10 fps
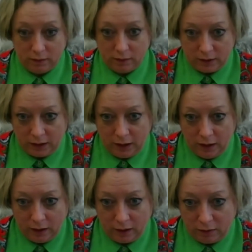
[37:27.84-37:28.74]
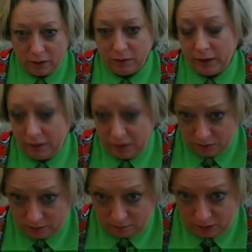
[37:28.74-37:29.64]
the
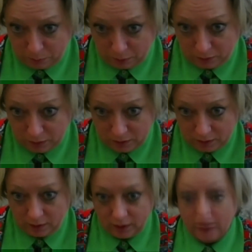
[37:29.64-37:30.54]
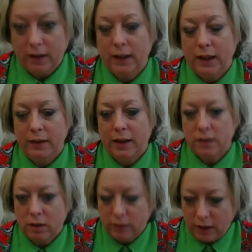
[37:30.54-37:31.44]
coronavirus response, clearly
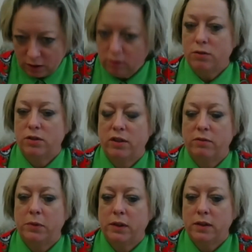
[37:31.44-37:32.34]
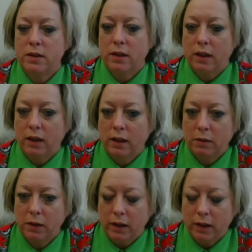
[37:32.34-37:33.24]
that's a cross-government
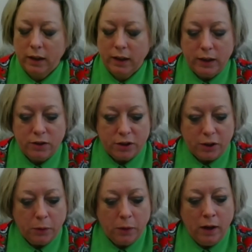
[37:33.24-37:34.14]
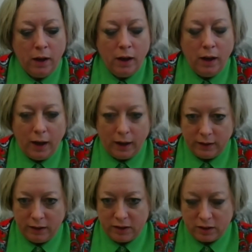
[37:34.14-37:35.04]
issue.
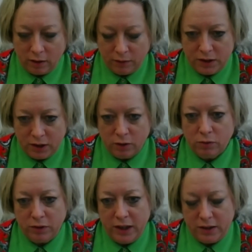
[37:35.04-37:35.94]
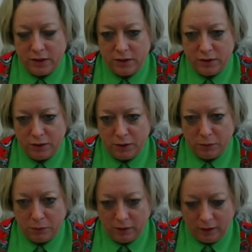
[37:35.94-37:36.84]
And there is obviously good reasons
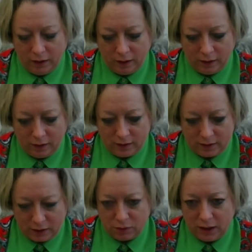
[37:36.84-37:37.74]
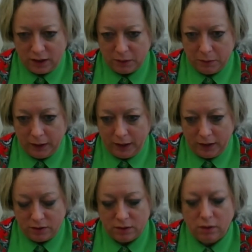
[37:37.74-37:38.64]
to centralise
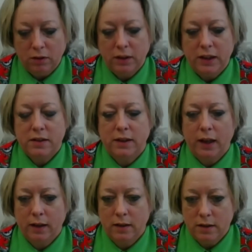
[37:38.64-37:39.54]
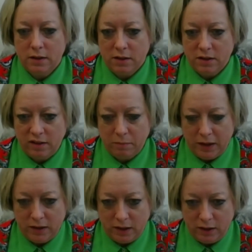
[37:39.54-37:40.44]
communications, not least to get consistency of
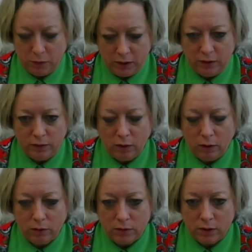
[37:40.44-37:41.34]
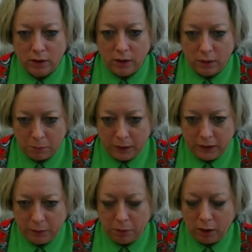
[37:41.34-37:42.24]
message when you've got
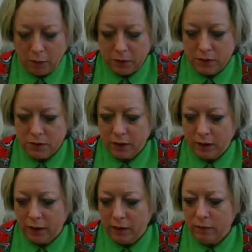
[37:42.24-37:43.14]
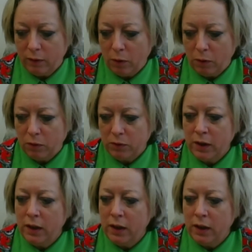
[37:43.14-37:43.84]
many departments involved.